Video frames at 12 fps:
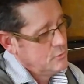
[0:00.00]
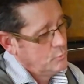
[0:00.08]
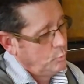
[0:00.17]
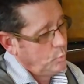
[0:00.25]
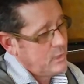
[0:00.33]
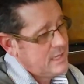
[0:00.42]

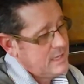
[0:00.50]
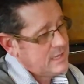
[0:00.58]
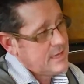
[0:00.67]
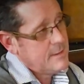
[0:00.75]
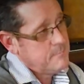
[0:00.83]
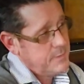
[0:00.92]
We
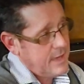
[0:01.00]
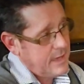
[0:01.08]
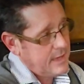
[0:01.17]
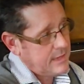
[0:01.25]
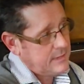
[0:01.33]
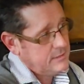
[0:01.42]
get
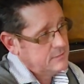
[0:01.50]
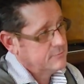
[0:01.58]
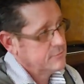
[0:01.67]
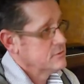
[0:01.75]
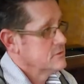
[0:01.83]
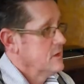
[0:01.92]
paid
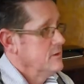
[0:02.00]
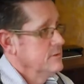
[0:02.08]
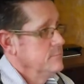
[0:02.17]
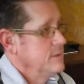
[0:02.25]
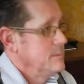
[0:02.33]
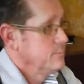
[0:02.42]
for
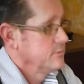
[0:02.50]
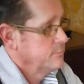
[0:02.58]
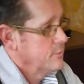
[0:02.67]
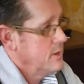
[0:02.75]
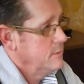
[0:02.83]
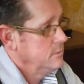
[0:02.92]
solving people's
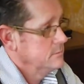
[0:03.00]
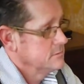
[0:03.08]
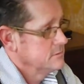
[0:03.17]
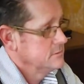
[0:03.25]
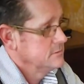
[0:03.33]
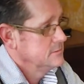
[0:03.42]

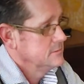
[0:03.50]
problems.